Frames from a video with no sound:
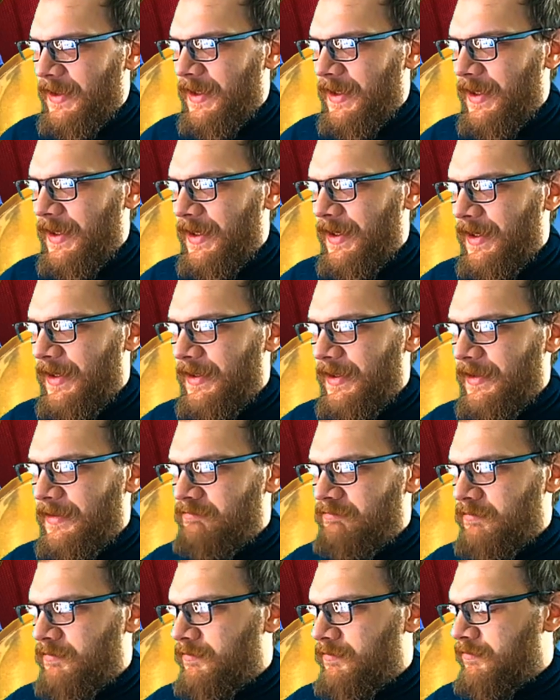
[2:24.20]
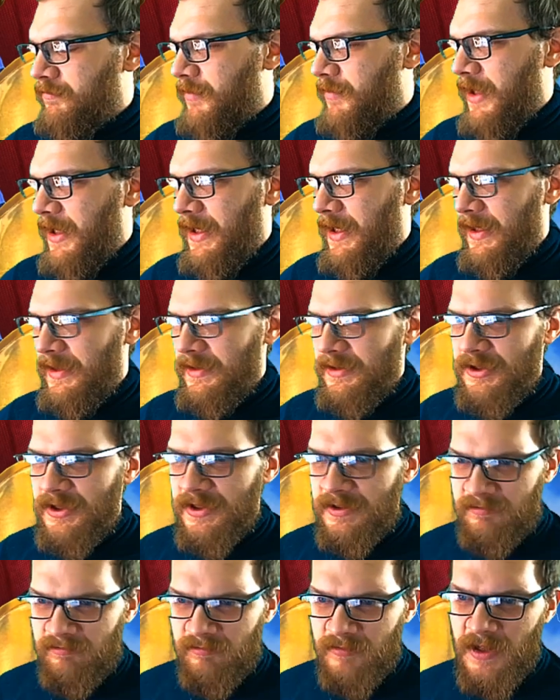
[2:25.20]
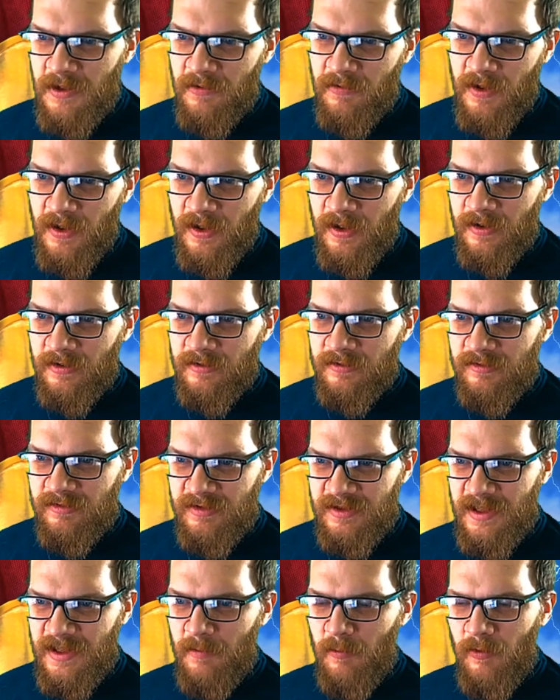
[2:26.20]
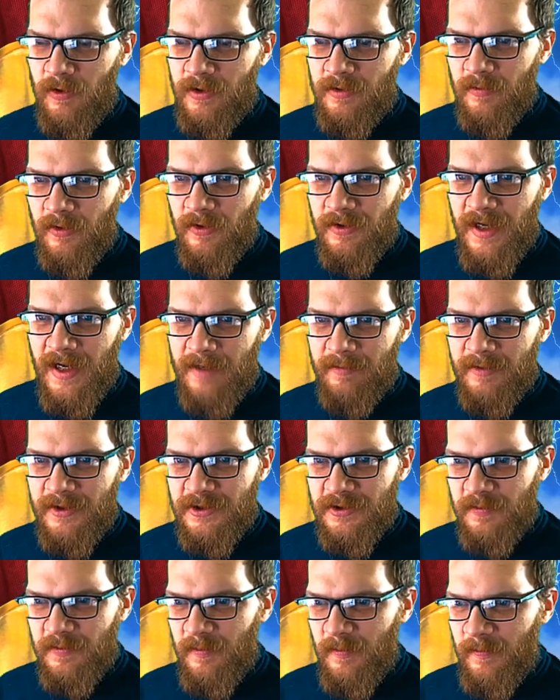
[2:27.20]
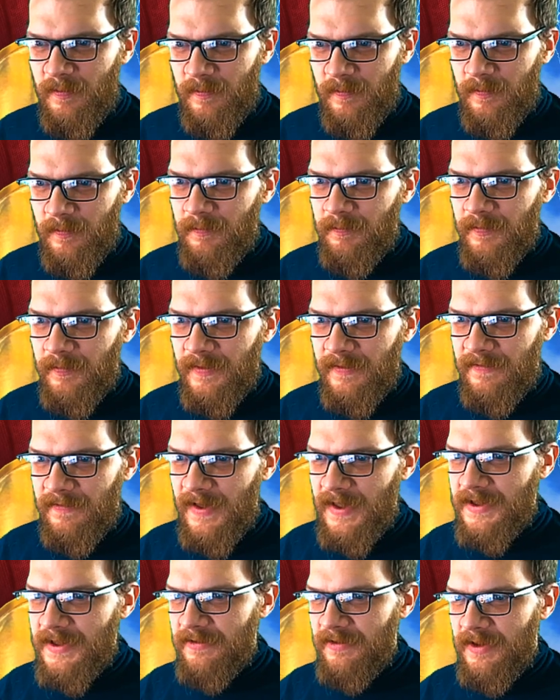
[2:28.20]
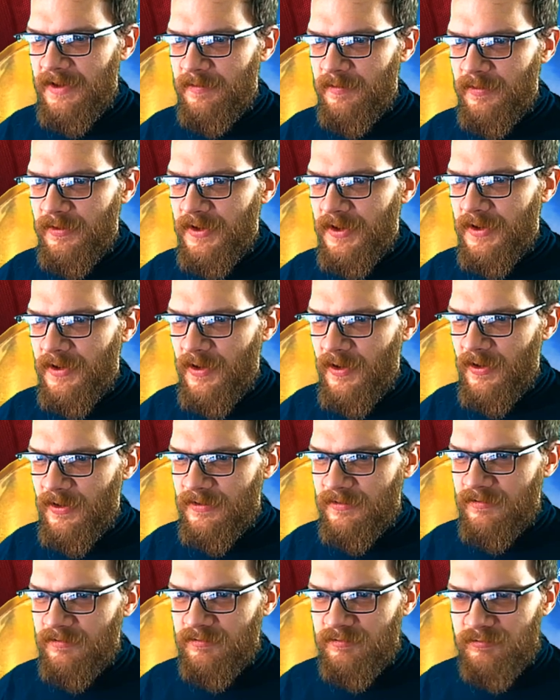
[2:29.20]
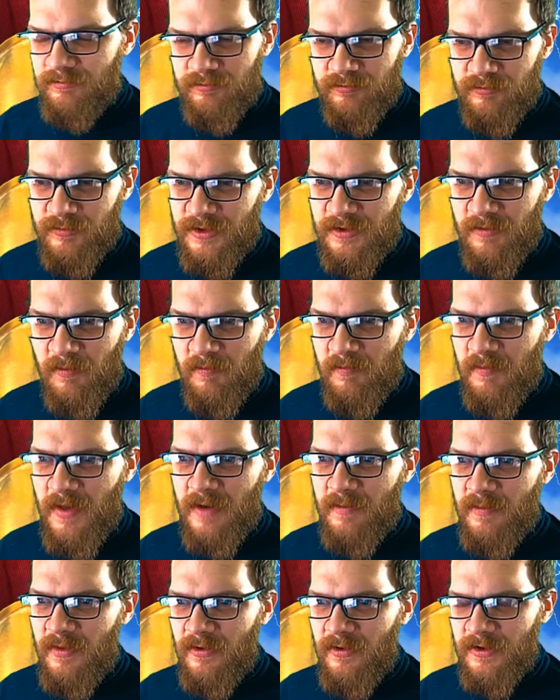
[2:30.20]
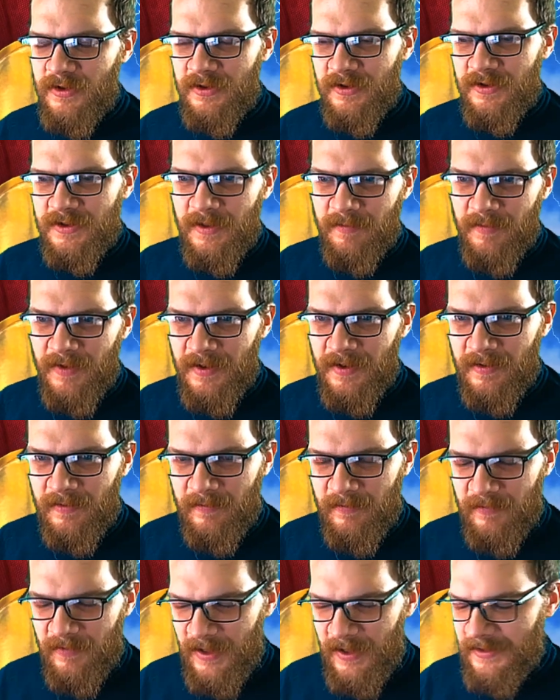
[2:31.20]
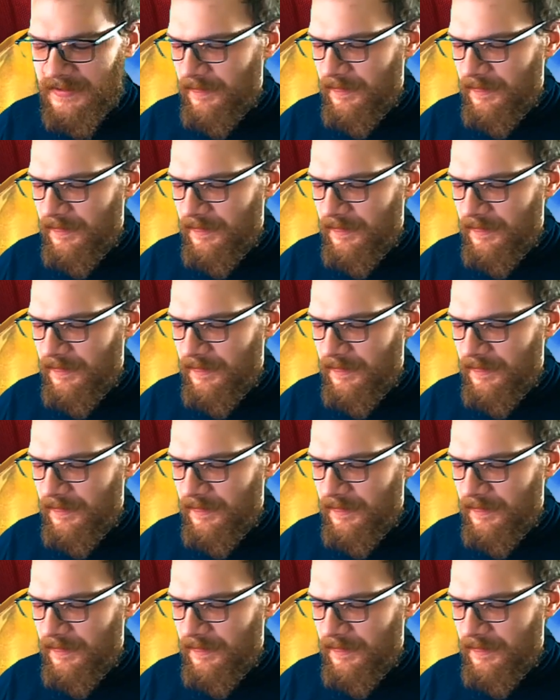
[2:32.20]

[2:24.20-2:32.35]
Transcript: uh, and just give her somewhat more damage, effectively putting on some big boost or something, right?